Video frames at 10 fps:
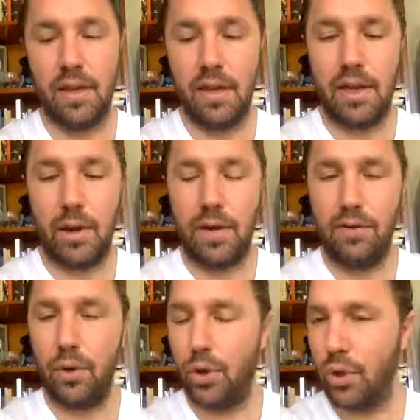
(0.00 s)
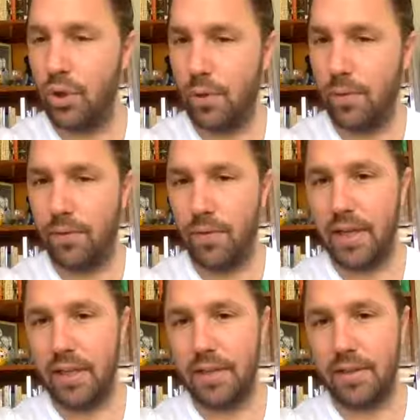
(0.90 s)
Now, have you heard a
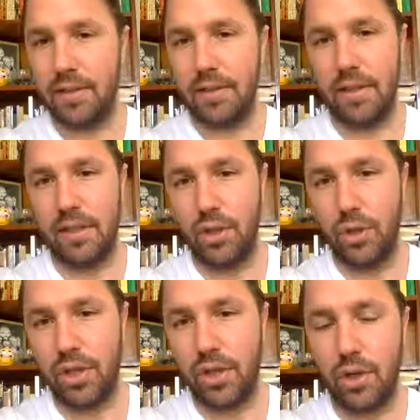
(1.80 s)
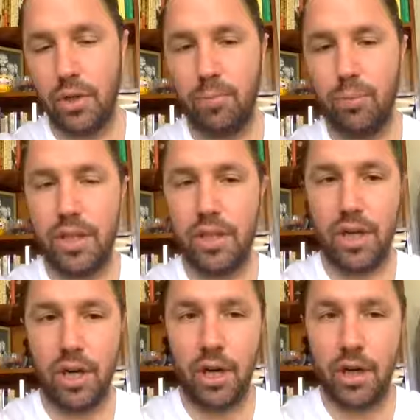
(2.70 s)
phrase in yoga called
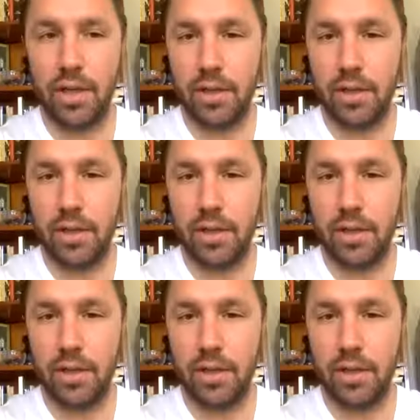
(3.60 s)
pratyahara?